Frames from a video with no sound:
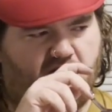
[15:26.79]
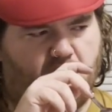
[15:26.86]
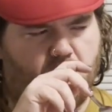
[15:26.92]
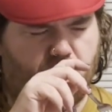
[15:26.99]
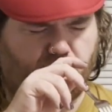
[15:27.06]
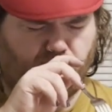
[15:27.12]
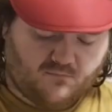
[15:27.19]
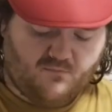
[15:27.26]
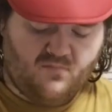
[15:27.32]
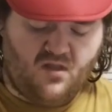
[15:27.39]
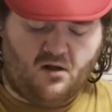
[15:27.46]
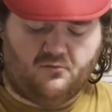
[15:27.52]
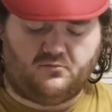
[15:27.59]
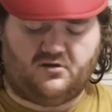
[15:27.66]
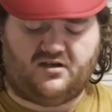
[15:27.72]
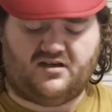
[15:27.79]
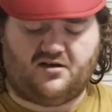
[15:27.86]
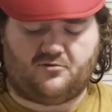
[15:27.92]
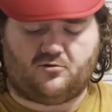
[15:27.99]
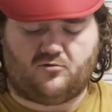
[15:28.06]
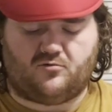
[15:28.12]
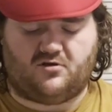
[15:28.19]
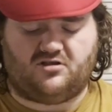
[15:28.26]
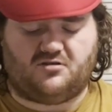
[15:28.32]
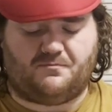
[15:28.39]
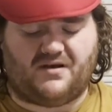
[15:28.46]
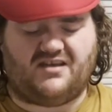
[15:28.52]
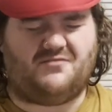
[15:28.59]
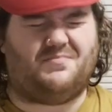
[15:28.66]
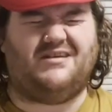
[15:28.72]
I don't like how
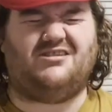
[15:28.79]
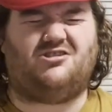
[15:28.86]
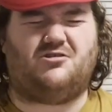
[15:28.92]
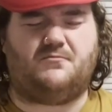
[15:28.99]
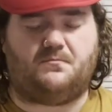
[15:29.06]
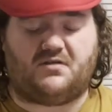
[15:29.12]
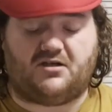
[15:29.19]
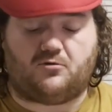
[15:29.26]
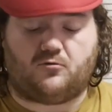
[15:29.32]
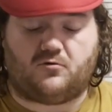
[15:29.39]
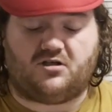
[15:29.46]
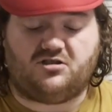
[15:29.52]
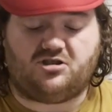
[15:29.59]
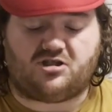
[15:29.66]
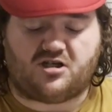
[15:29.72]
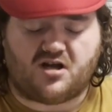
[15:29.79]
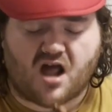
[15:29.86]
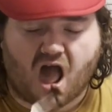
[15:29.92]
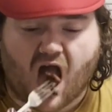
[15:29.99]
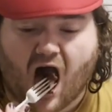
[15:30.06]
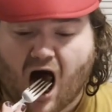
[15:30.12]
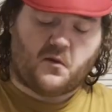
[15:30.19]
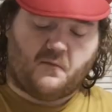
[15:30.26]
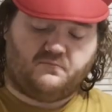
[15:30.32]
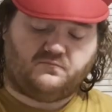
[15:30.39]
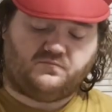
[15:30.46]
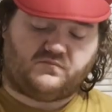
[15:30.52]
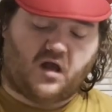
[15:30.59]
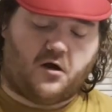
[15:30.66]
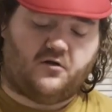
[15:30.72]
baked beans shouldn't be crunchy.
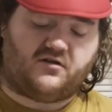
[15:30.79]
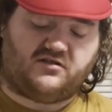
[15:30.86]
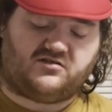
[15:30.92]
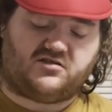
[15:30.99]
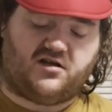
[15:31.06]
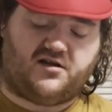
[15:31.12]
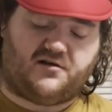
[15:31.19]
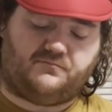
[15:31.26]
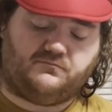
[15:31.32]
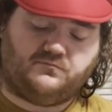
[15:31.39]
All this, like,